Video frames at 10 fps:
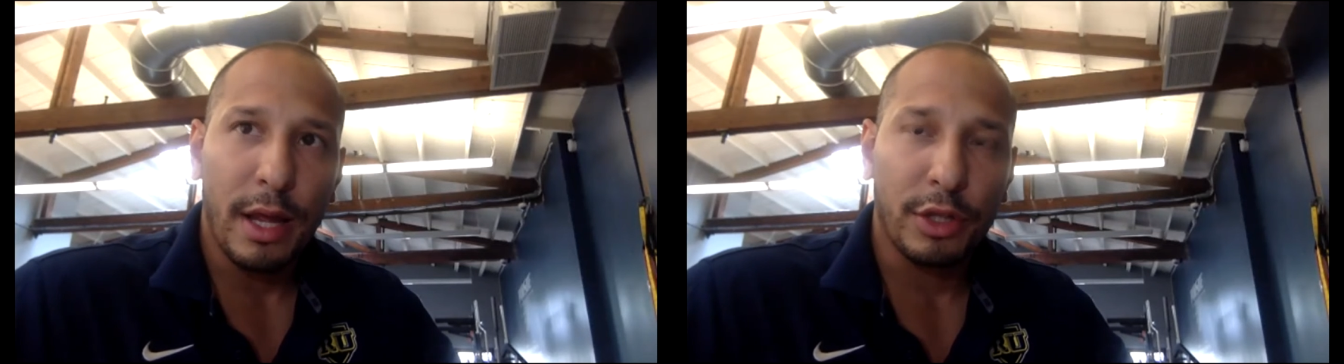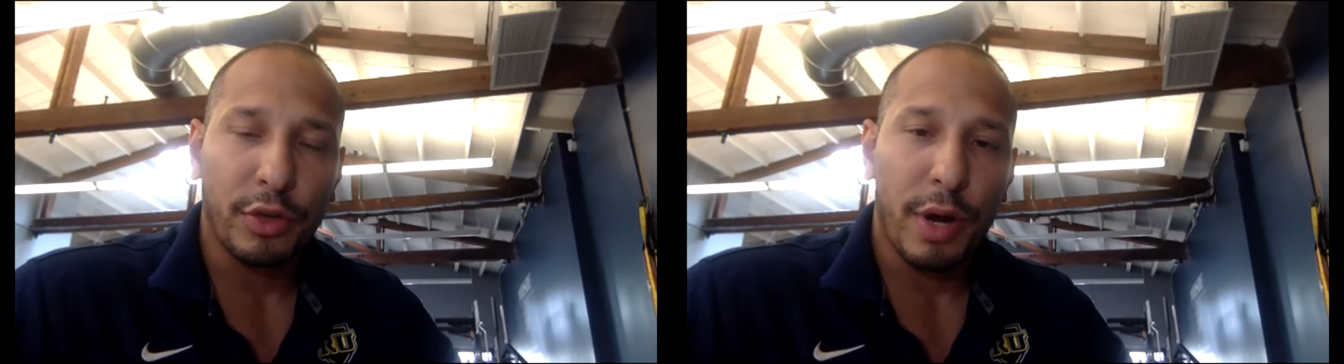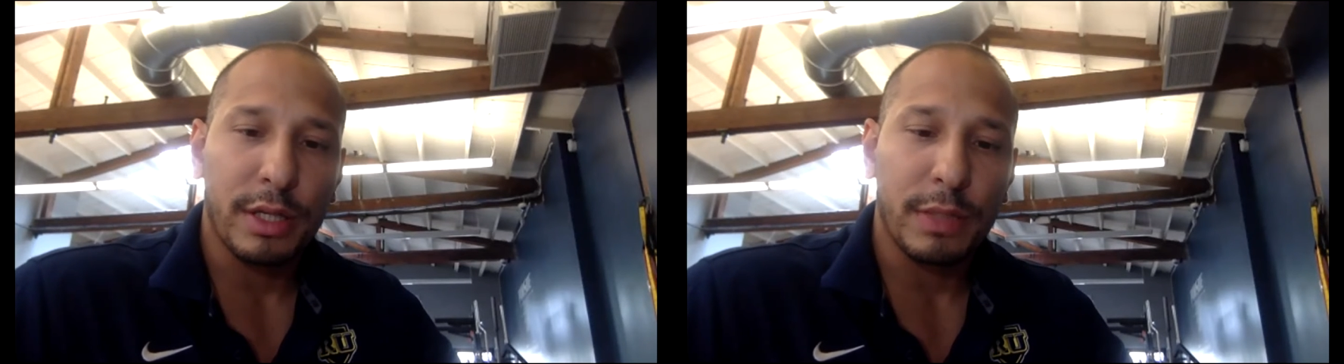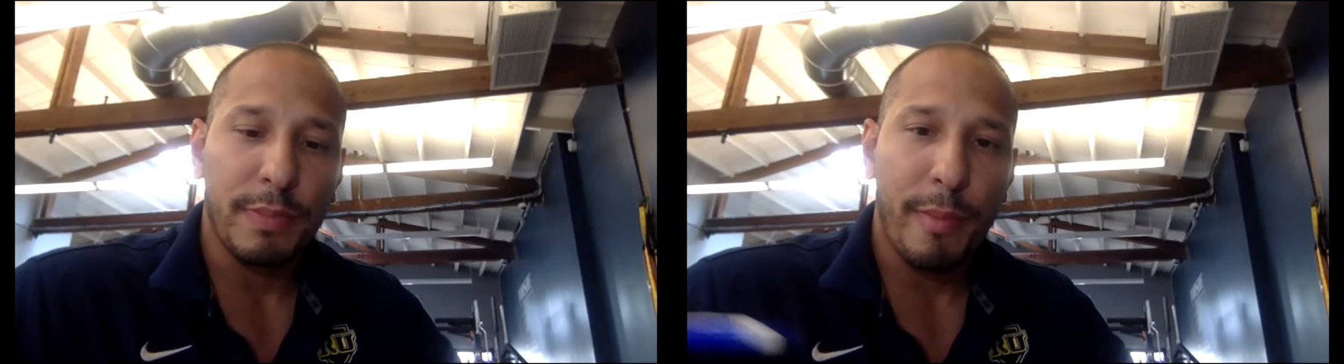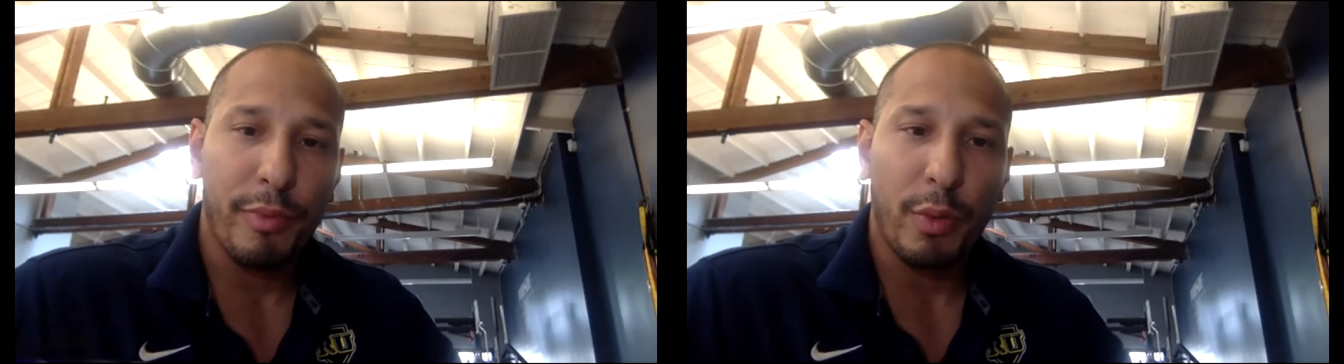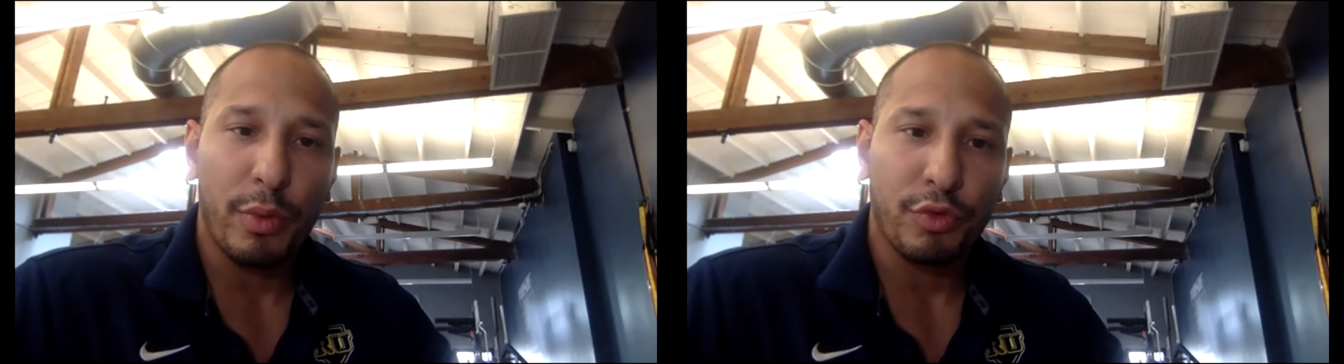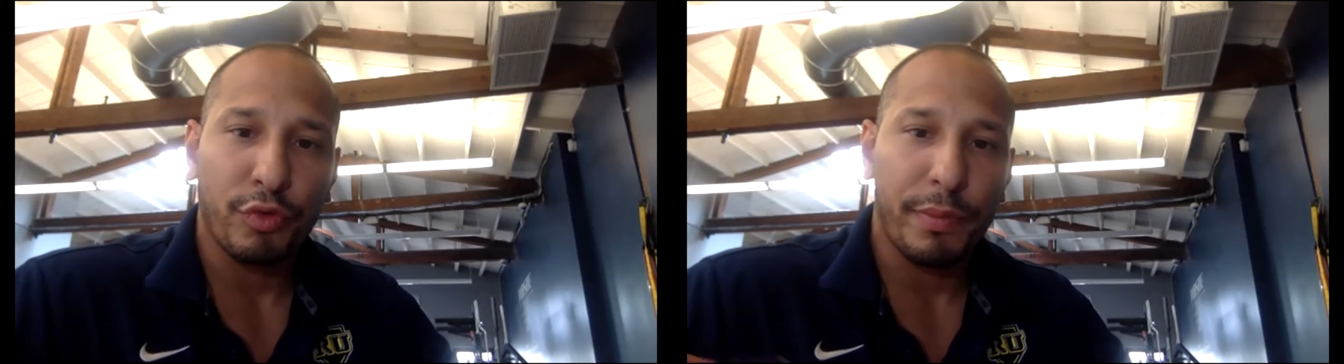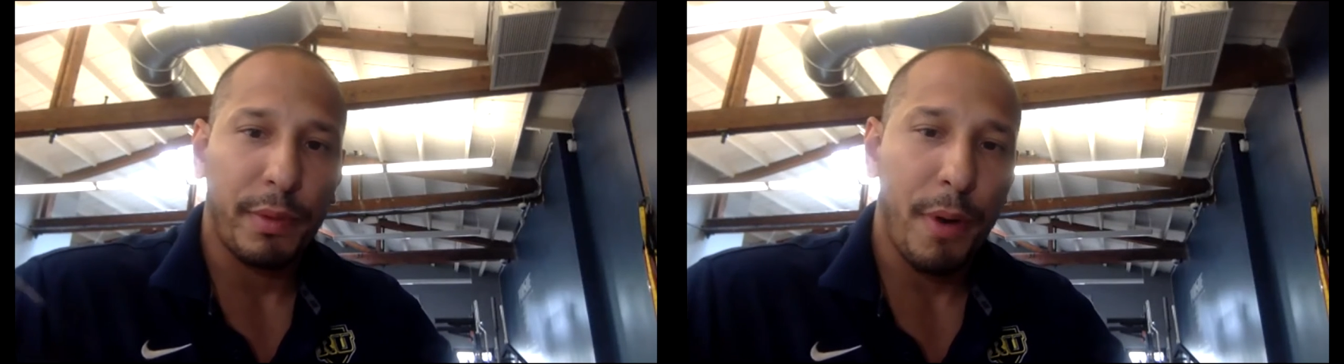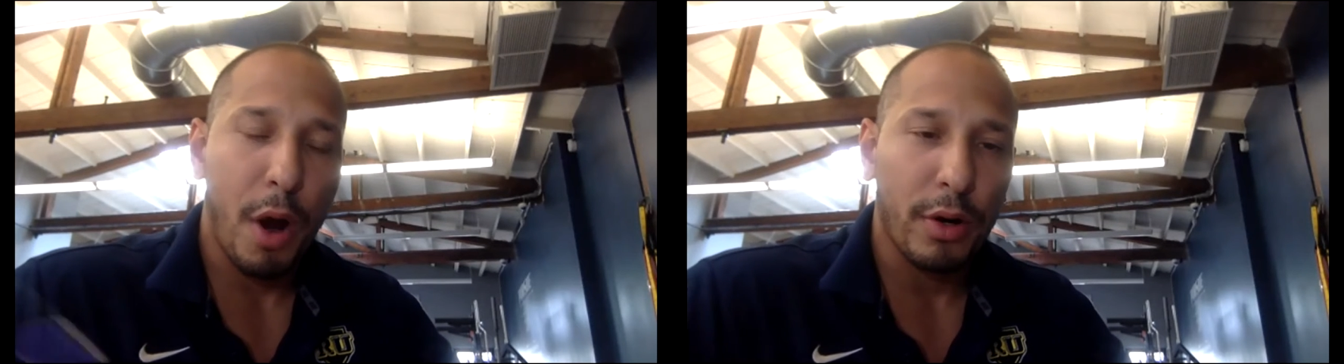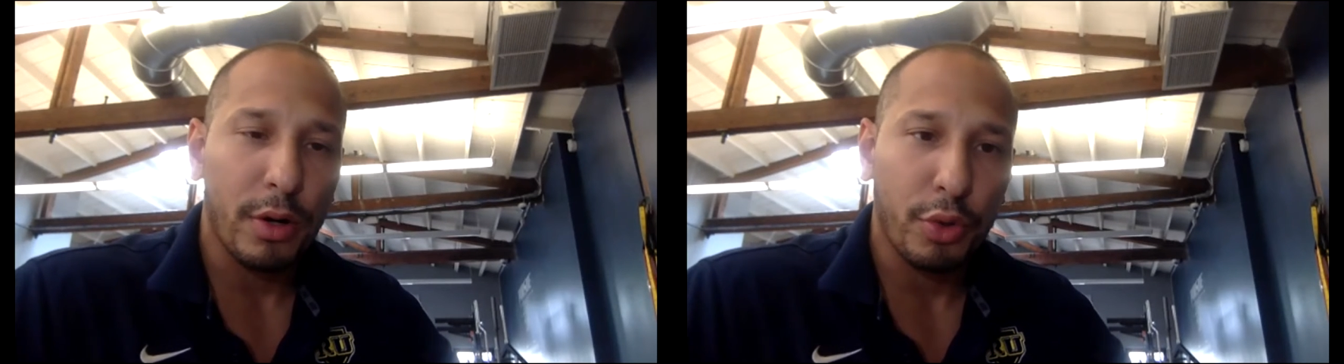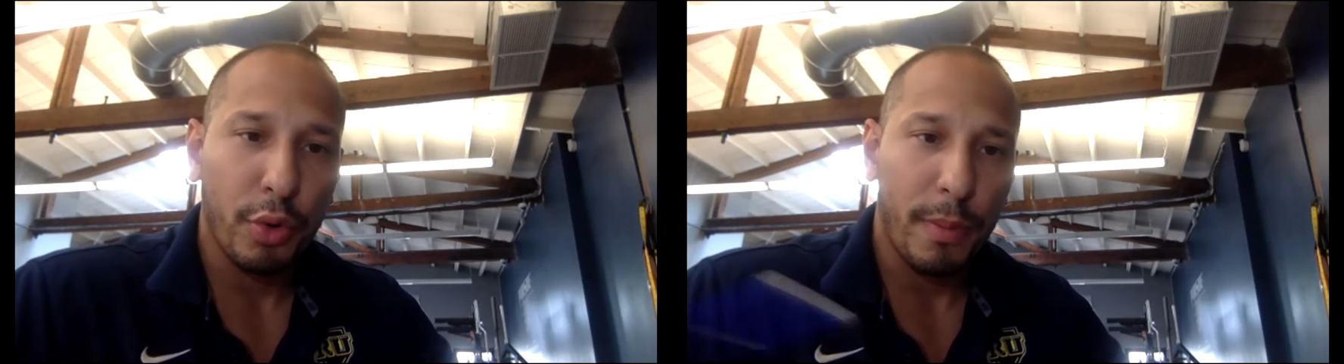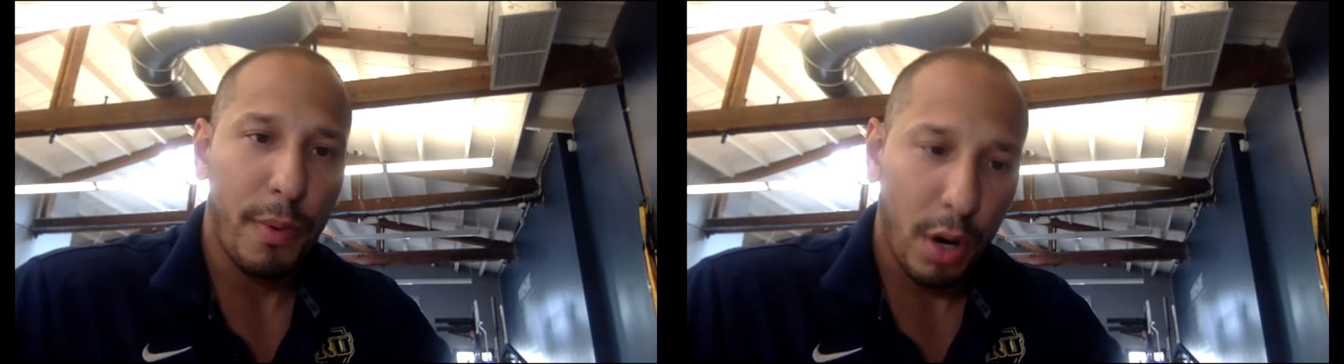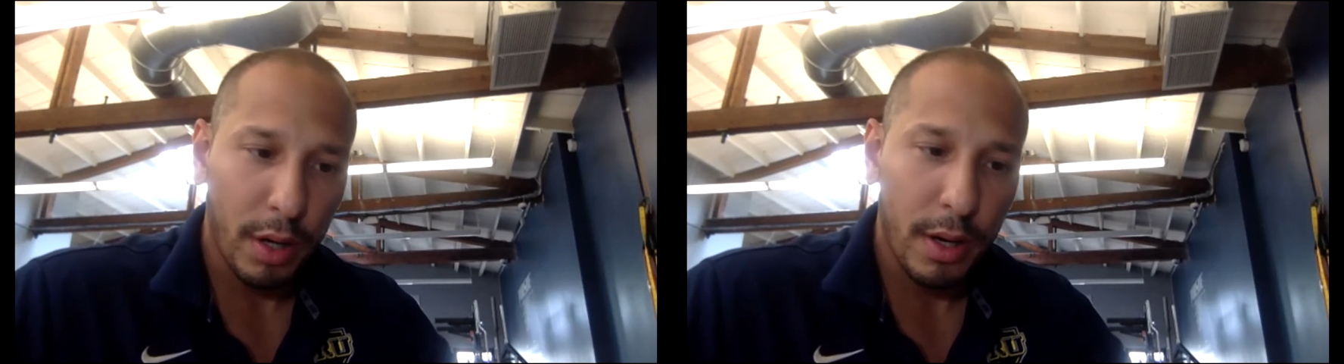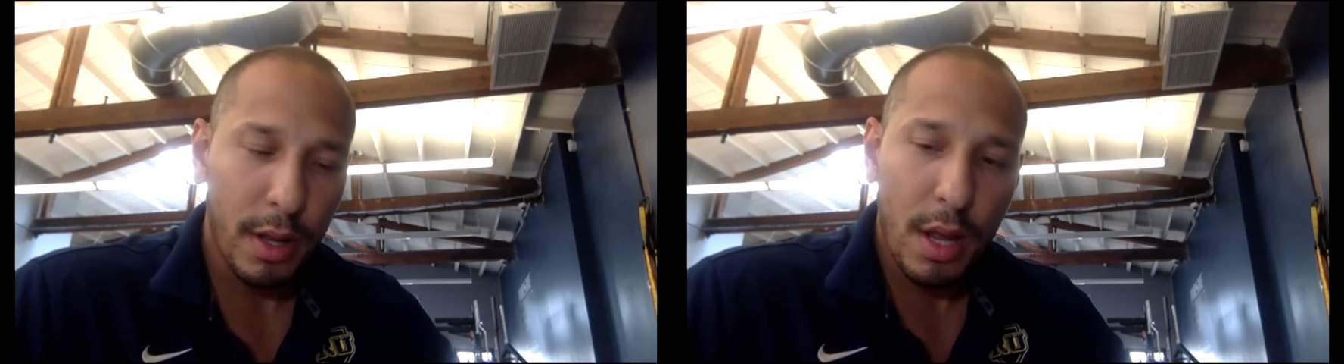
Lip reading: interosseous membrane was ripped apart or torn apart,